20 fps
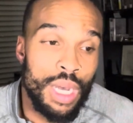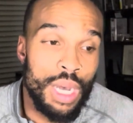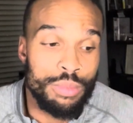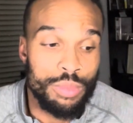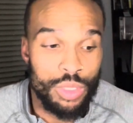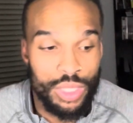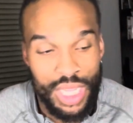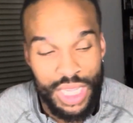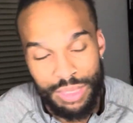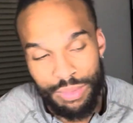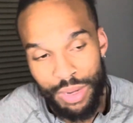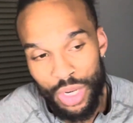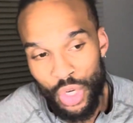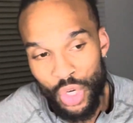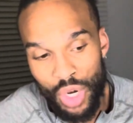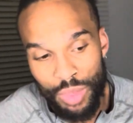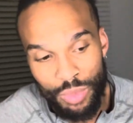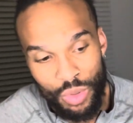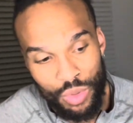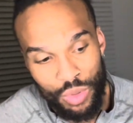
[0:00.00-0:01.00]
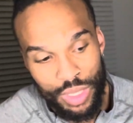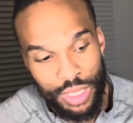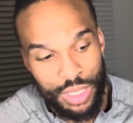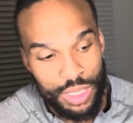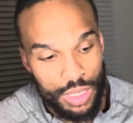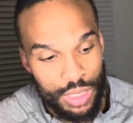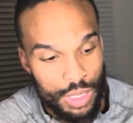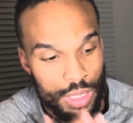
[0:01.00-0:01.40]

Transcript: So that's my normal one.